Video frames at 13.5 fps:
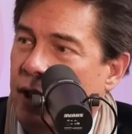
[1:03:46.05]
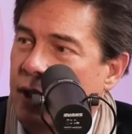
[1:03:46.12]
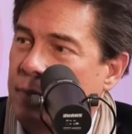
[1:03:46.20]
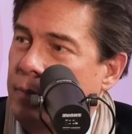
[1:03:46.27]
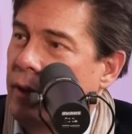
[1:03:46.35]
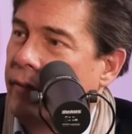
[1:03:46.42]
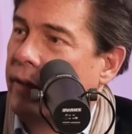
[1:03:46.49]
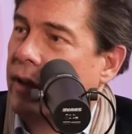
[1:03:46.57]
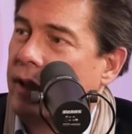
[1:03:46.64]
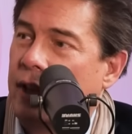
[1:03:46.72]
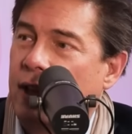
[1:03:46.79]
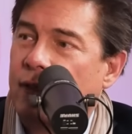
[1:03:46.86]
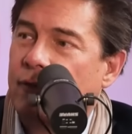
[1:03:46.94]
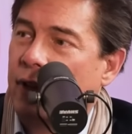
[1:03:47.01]
It's perfectly
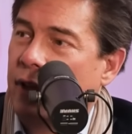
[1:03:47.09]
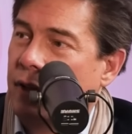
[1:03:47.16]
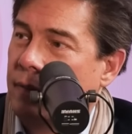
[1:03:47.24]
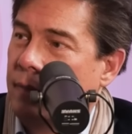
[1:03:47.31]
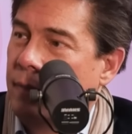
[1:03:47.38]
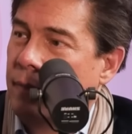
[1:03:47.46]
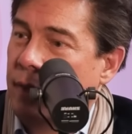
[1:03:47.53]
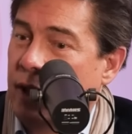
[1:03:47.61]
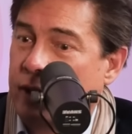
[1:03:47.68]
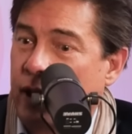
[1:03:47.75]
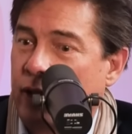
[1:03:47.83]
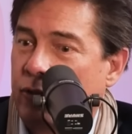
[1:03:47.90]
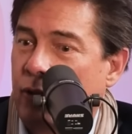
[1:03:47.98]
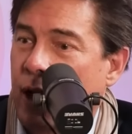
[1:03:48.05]
infinite. It's
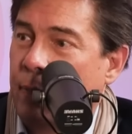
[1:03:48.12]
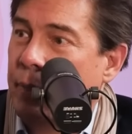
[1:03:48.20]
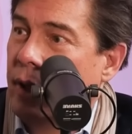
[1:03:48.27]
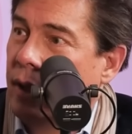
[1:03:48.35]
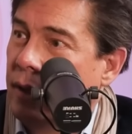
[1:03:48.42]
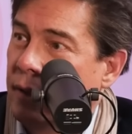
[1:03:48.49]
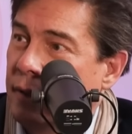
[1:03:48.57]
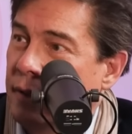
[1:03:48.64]
entropic.